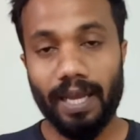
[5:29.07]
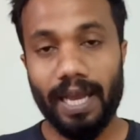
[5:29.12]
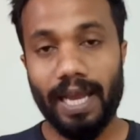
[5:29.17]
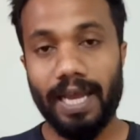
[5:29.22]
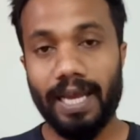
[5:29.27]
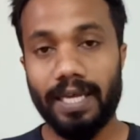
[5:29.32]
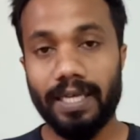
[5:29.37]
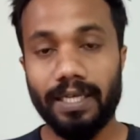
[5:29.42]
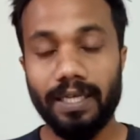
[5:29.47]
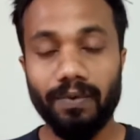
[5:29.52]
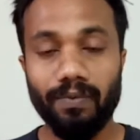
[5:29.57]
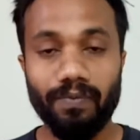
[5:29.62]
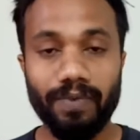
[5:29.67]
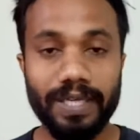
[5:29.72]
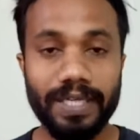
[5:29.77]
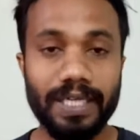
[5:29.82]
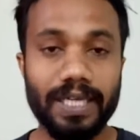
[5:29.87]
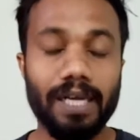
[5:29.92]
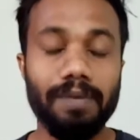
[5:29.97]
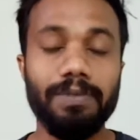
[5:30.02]
And
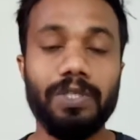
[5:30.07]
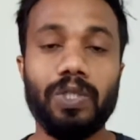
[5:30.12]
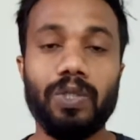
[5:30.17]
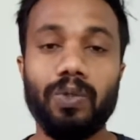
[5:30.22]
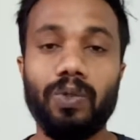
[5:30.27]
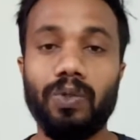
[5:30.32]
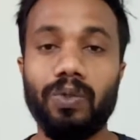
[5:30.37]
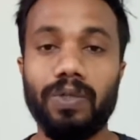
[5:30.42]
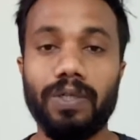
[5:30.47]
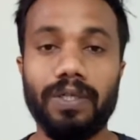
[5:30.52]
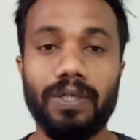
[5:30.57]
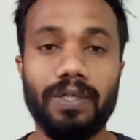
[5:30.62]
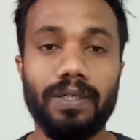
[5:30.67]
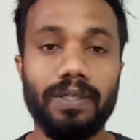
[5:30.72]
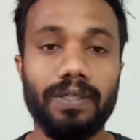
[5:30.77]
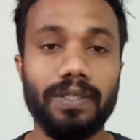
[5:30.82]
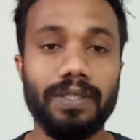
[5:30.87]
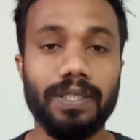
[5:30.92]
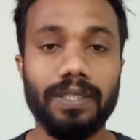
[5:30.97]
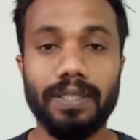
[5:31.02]
when it comes
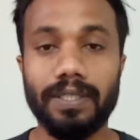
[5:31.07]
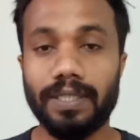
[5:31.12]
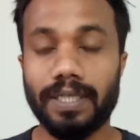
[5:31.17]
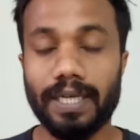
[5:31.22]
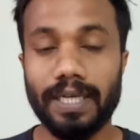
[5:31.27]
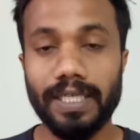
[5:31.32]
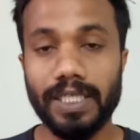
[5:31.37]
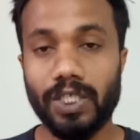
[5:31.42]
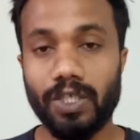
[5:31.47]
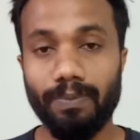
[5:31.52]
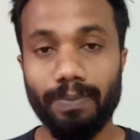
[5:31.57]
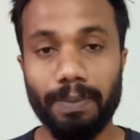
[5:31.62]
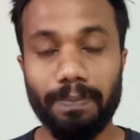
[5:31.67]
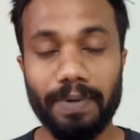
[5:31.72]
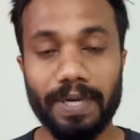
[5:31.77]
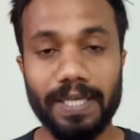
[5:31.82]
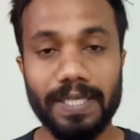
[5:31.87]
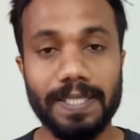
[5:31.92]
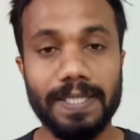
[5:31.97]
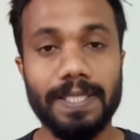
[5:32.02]
to consumer
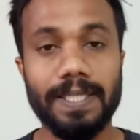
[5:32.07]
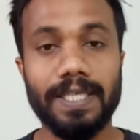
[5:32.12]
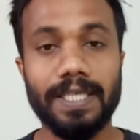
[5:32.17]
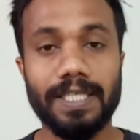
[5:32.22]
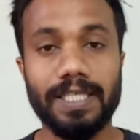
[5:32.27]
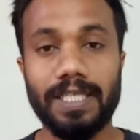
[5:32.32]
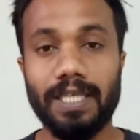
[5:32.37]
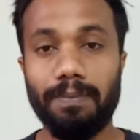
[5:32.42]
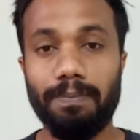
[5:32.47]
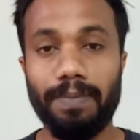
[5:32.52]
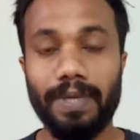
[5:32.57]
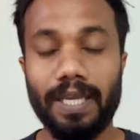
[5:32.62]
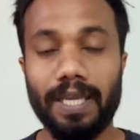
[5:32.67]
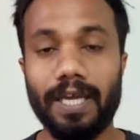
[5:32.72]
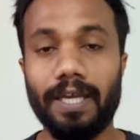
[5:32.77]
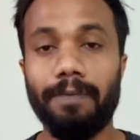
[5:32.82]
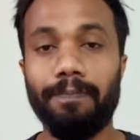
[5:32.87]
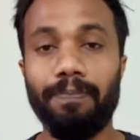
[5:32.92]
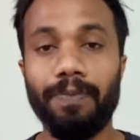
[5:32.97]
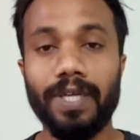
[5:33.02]
price index
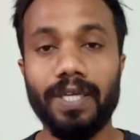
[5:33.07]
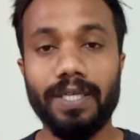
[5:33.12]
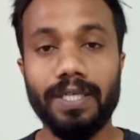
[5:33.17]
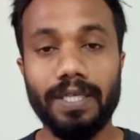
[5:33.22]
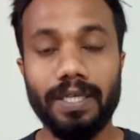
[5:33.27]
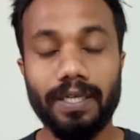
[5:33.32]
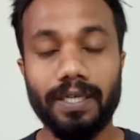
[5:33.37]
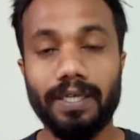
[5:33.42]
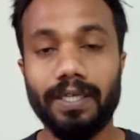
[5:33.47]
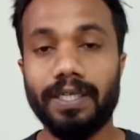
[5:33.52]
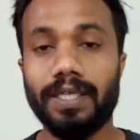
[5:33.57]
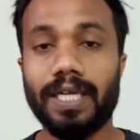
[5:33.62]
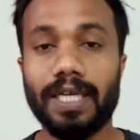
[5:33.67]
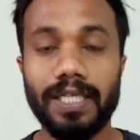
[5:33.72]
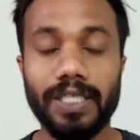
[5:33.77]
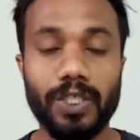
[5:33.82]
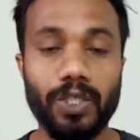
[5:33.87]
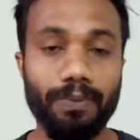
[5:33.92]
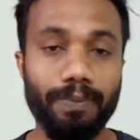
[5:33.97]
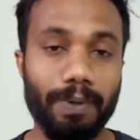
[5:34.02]
CPI,
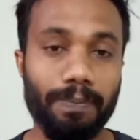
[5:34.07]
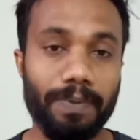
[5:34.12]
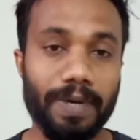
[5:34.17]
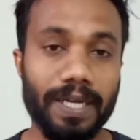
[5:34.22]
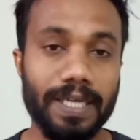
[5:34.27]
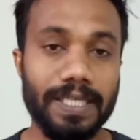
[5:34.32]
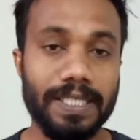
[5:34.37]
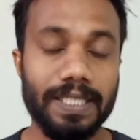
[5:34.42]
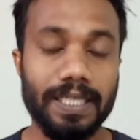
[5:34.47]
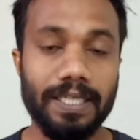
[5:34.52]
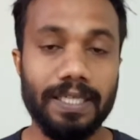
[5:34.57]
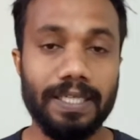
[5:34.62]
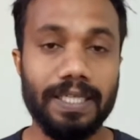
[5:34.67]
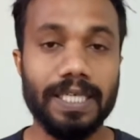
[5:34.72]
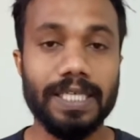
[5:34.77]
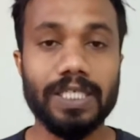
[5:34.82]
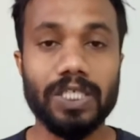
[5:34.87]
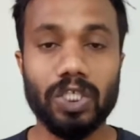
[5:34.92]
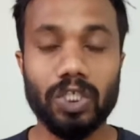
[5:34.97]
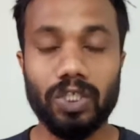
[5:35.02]
consumer price
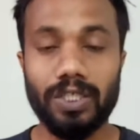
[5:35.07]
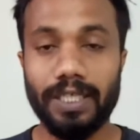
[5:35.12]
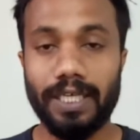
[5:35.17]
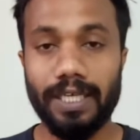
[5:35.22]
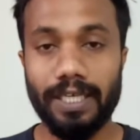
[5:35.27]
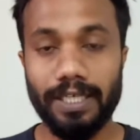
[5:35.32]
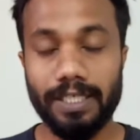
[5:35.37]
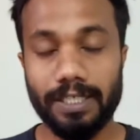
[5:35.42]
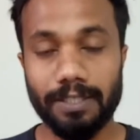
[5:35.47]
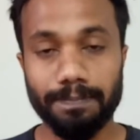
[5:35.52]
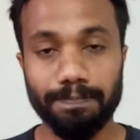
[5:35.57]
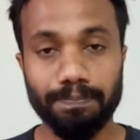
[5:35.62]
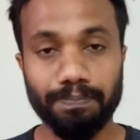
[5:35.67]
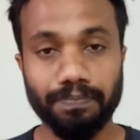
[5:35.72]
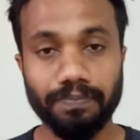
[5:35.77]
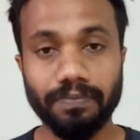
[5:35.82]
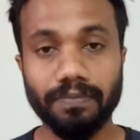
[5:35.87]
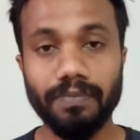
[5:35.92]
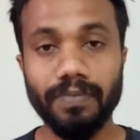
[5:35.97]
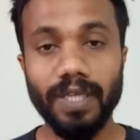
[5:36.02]
index takes
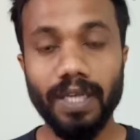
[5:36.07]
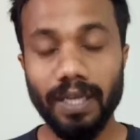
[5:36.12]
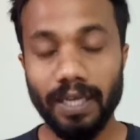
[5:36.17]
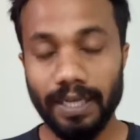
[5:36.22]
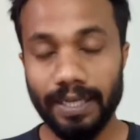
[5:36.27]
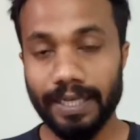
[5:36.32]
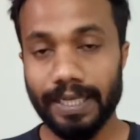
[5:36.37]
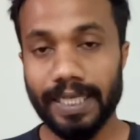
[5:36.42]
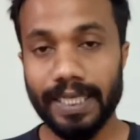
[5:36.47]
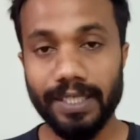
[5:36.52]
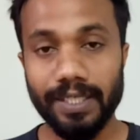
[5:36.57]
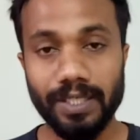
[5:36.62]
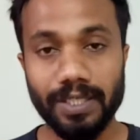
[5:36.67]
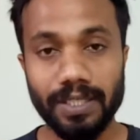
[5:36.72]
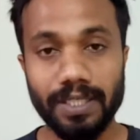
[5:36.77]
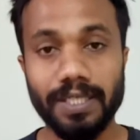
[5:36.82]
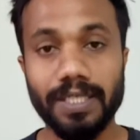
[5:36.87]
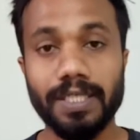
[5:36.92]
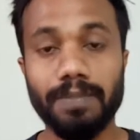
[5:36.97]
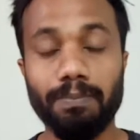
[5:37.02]
and
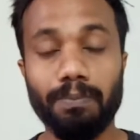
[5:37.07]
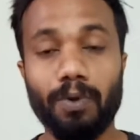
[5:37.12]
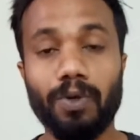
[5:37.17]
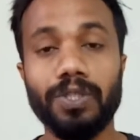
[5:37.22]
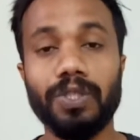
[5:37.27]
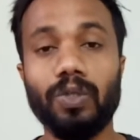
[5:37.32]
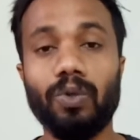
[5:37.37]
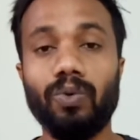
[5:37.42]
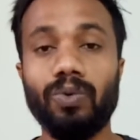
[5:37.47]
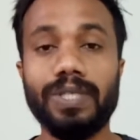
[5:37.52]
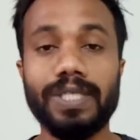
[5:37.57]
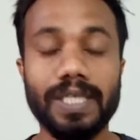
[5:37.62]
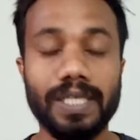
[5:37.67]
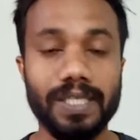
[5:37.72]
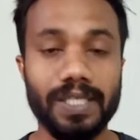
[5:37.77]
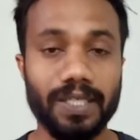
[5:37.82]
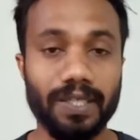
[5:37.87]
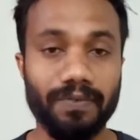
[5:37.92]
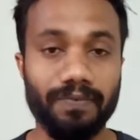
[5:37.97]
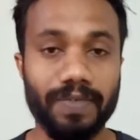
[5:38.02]
considers both goods
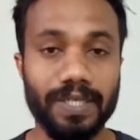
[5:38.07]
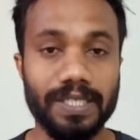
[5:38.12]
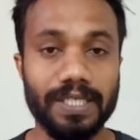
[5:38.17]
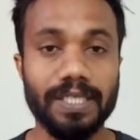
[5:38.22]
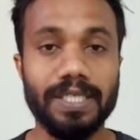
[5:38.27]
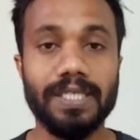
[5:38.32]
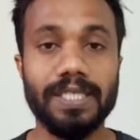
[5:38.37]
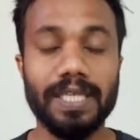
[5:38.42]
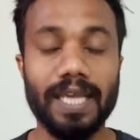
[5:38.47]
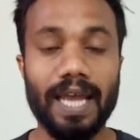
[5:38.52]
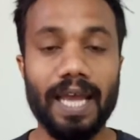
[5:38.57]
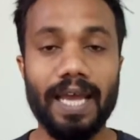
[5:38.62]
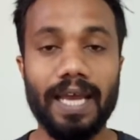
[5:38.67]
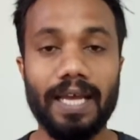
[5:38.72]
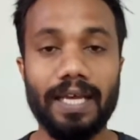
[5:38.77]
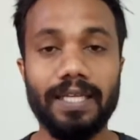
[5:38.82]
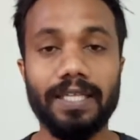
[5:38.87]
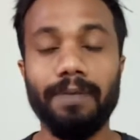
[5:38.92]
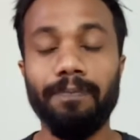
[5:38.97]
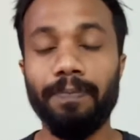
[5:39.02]
and services,
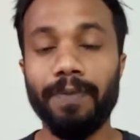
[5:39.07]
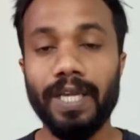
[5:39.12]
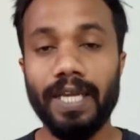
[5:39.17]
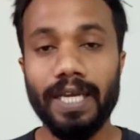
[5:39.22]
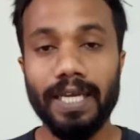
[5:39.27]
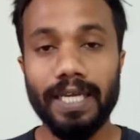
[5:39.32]
and